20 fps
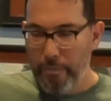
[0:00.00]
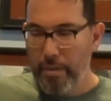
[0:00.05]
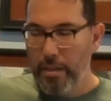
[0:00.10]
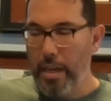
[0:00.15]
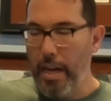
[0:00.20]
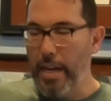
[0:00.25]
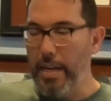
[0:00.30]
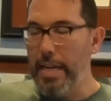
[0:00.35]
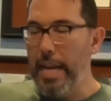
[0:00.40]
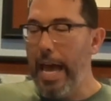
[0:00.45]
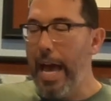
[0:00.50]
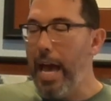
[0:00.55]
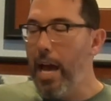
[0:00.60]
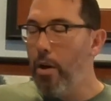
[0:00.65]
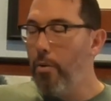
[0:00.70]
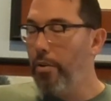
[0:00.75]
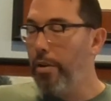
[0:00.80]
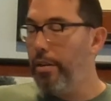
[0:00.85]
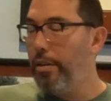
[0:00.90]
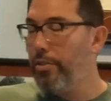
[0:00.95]
Okay,
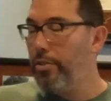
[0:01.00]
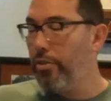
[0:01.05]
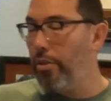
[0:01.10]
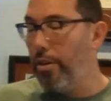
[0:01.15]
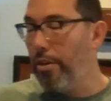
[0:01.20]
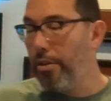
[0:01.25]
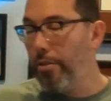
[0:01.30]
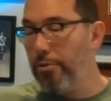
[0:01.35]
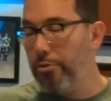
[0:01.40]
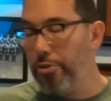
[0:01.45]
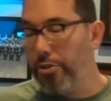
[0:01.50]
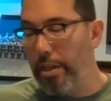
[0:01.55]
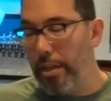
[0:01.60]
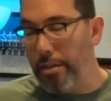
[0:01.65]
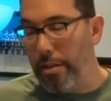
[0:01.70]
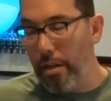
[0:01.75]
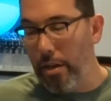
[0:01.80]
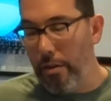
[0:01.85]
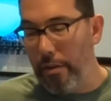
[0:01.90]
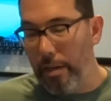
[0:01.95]
now we're going to start a
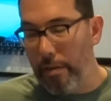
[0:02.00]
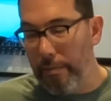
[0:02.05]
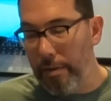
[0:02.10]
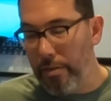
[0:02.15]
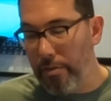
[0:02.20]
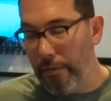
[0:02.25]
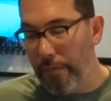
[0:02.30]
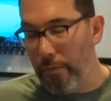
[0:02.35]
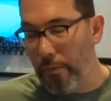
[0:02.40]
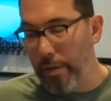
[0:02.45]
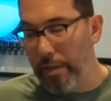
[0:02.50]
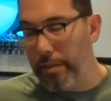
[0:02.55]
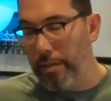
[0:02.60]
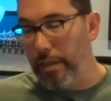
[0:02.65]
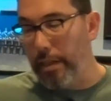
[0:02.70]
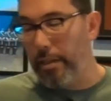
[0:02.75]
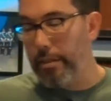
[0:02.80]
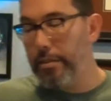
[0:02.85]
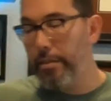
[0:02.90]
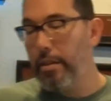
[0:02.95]
crescendo in measure
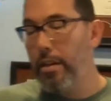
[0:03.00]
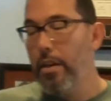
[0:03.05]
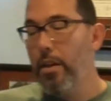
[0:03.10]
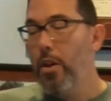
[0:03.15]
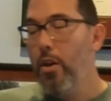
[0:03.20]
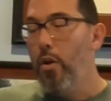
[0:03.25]
46.